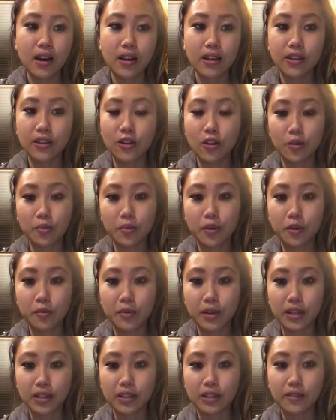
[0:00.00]
Ethiopia
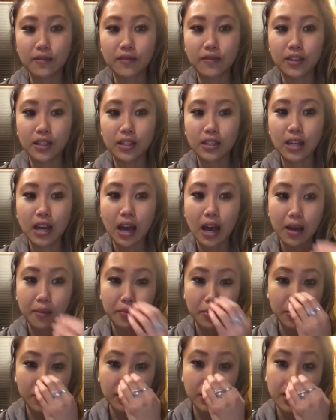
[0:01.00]
because of its high
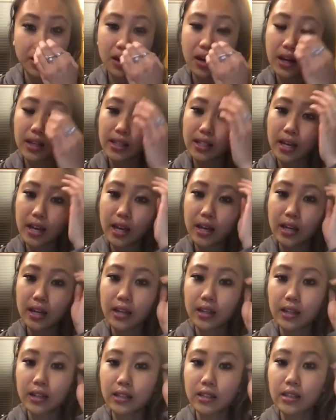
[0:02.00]
protein content,
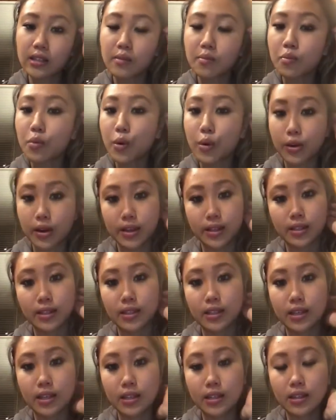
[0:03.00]
and this is important
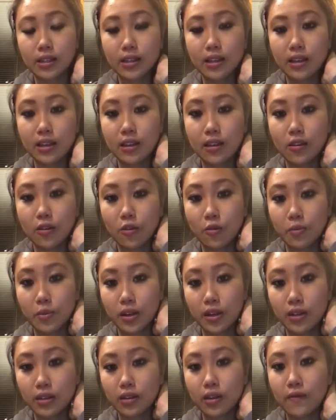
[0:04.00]
since
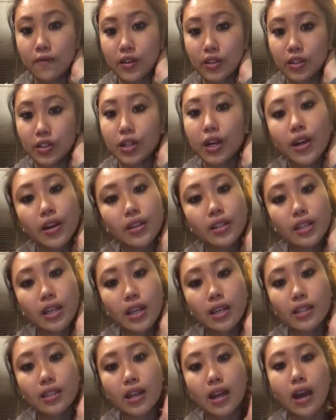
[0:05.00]
Ethiopians on vegetarian
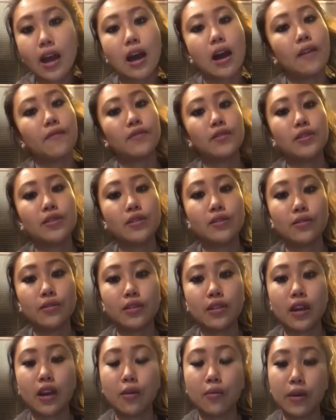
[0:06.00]
days, they have to
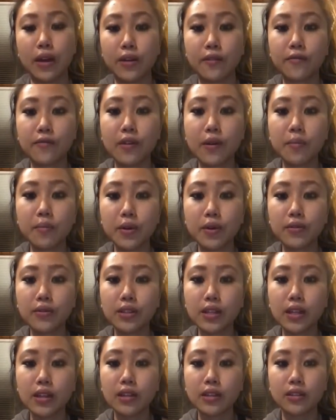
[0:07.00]
stay away from
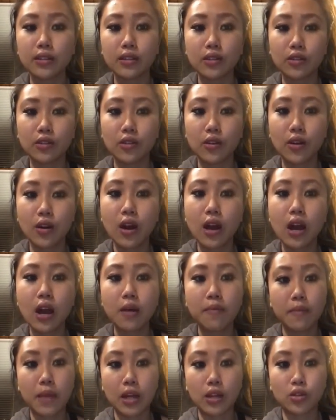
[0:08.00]
protein. This is their
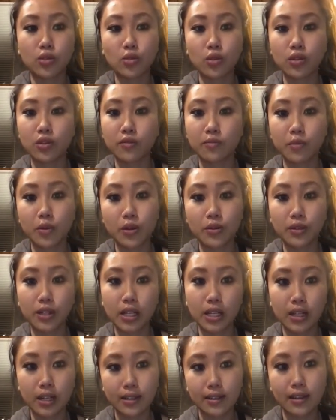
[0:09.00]
main source of
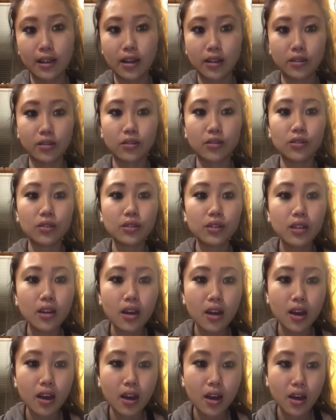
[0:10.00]
protein is lentils.
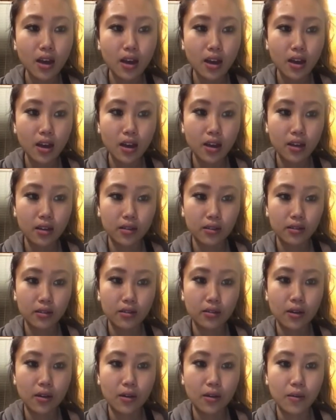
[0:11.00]
And
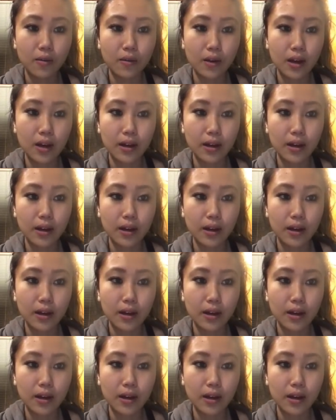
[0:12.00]
so